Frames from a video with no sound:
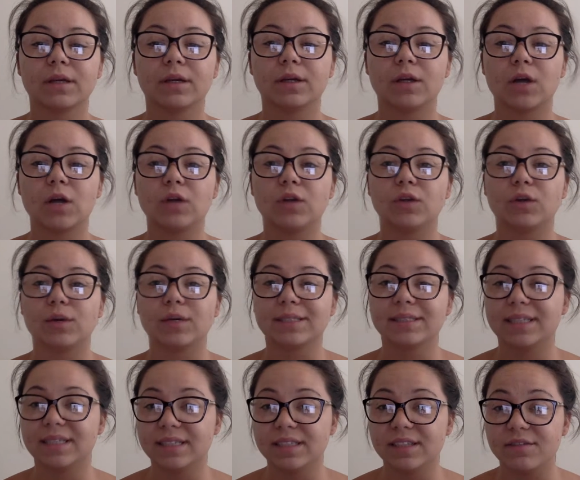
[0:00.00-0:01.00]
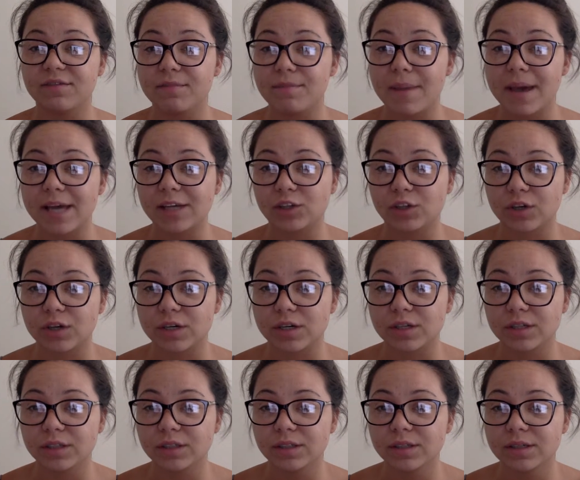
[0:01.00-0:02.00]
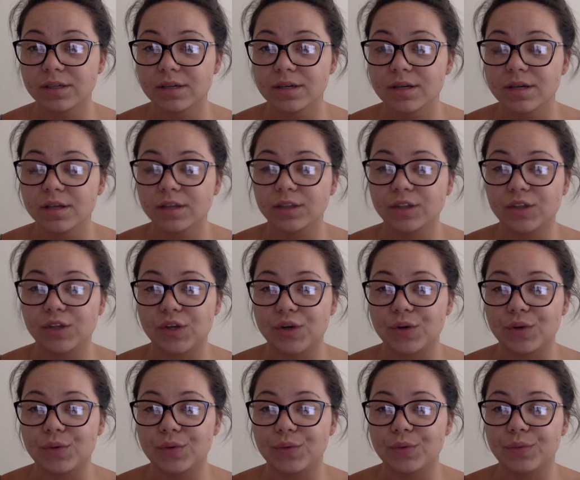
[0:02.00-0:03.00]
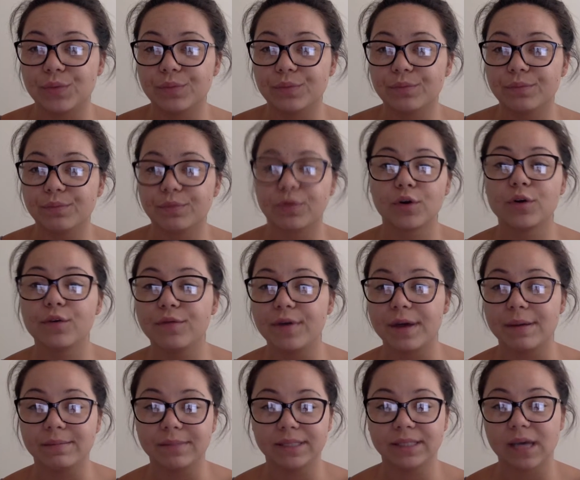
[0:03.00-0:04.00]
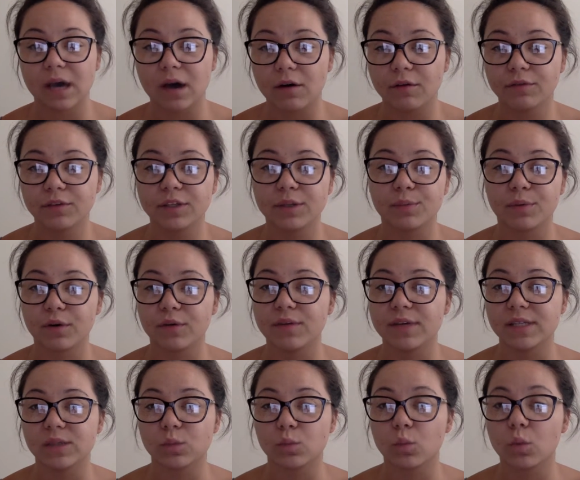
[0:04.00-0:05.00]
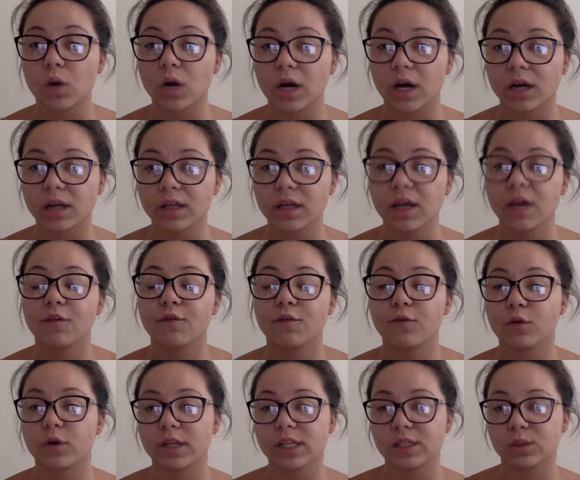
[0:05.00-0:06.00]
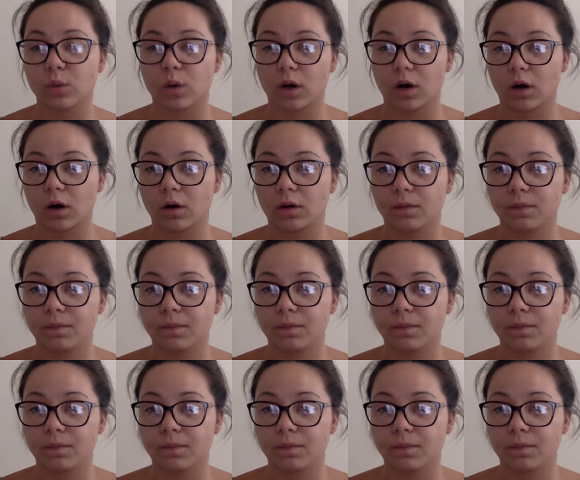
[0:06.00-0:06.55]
go through extensive measures to prove himself, to prove his worth for this one girl.